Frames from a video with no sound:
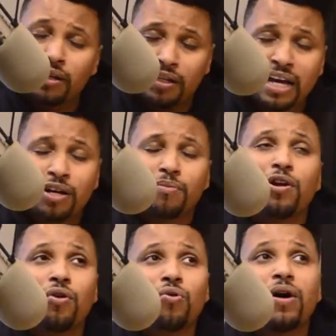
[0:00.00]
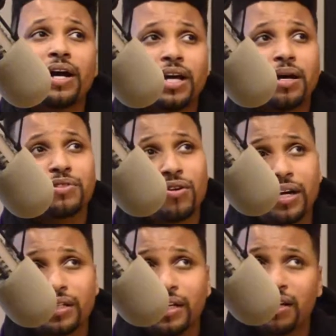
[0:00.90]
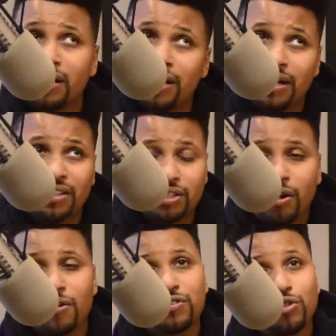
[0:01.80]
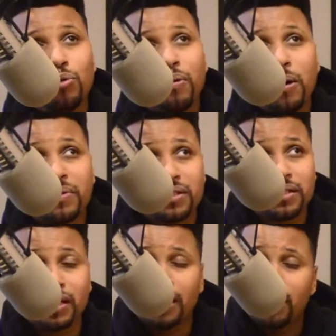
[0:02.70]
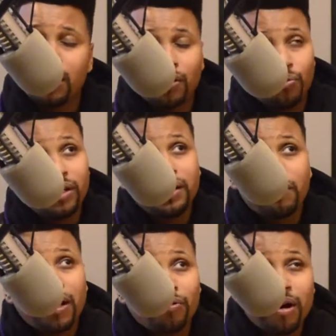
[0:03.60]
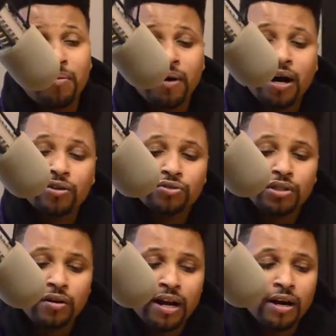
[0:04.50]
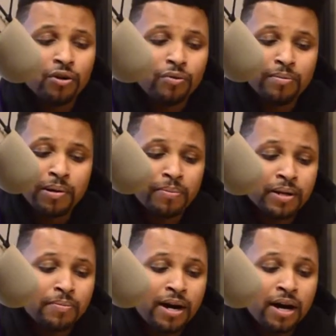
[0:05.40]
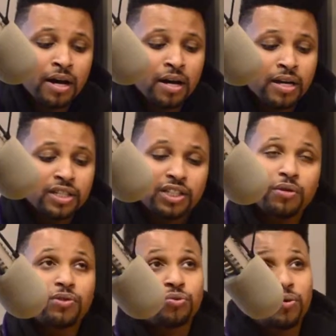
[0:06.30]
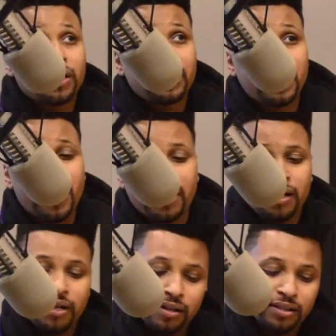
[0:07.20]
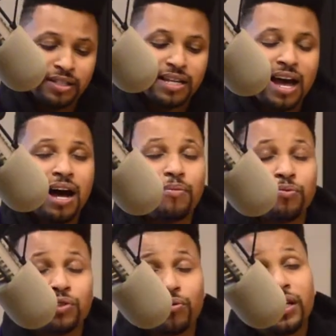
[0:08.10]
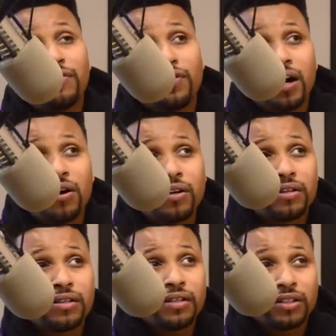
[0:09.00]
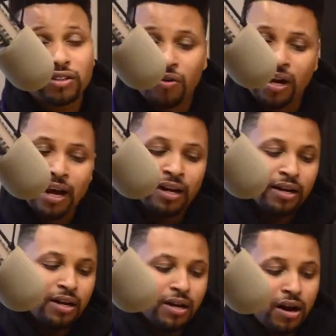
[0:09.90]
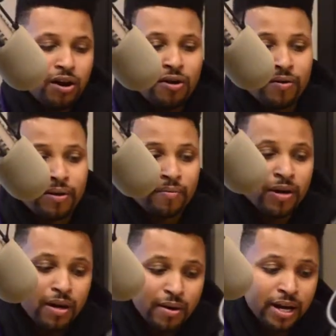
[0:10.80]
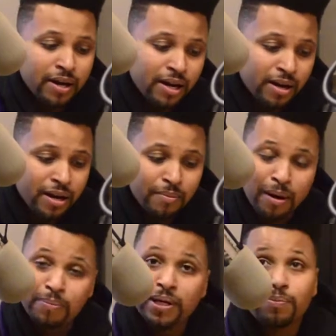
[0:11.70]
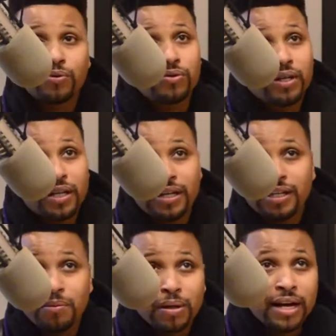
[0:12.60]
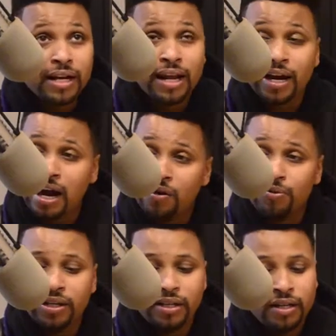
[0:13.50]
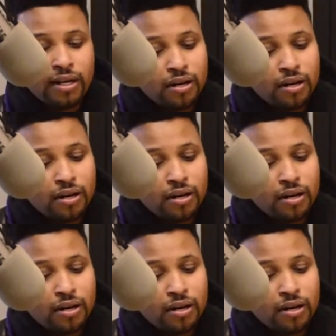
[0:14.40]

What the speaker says: letting them know who I am. So I think it serves two purposes. And really, my grandma, who's no longer with me, Big Mom, she was really like, this album was really for her. So like her and my people, Inky Blay, like I really